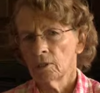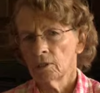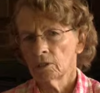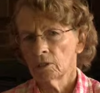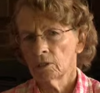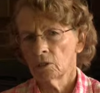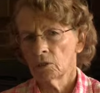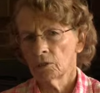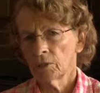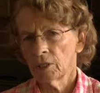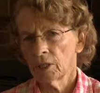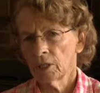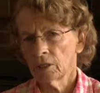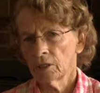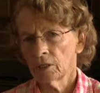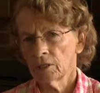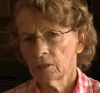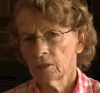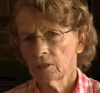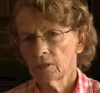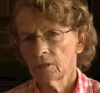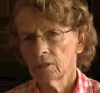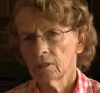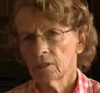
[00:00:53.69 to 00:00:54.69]
so they
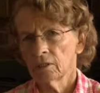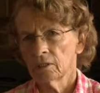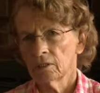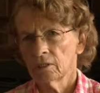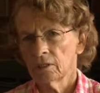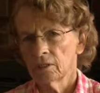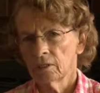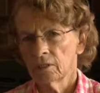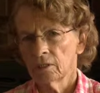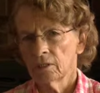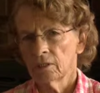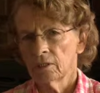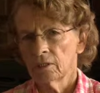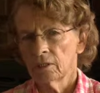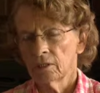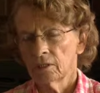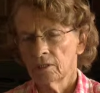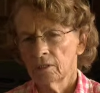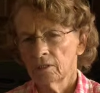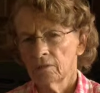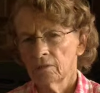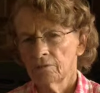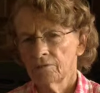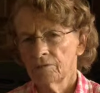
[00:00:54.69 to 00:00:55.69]
could
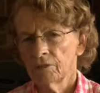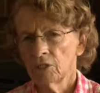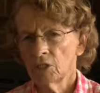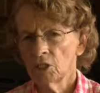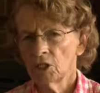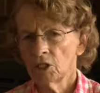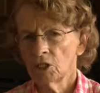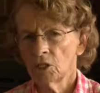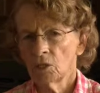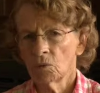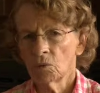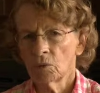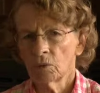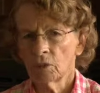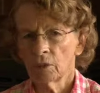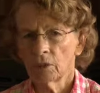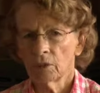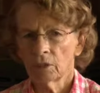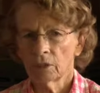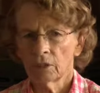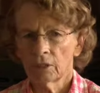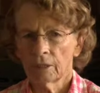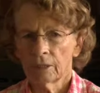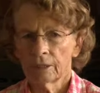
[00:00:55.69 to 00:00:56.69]
finish their
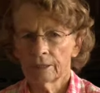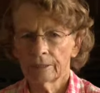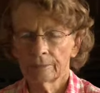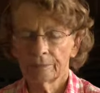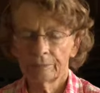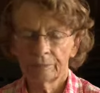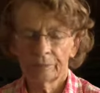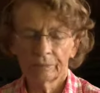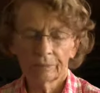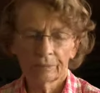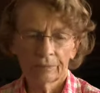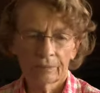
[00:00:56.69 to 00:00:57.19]
work and